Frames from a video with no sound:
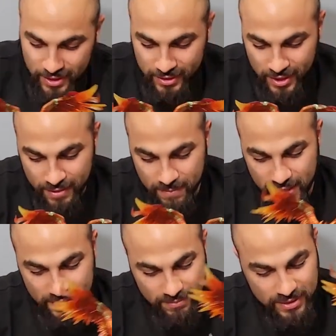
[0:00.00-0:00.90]
kind of
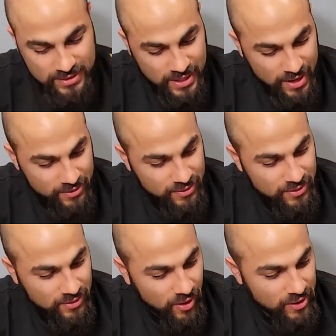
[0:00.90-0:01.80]
meets that
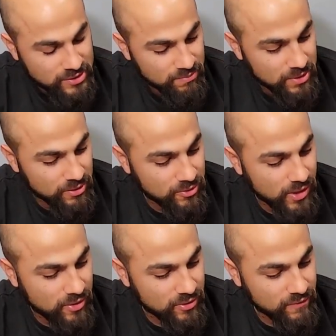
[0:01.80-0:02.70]
awesome middle
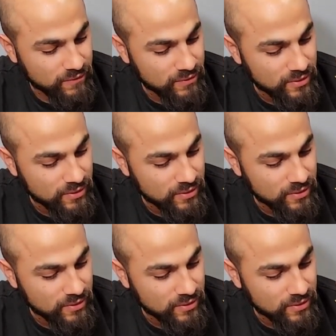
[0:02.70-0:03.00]
ground of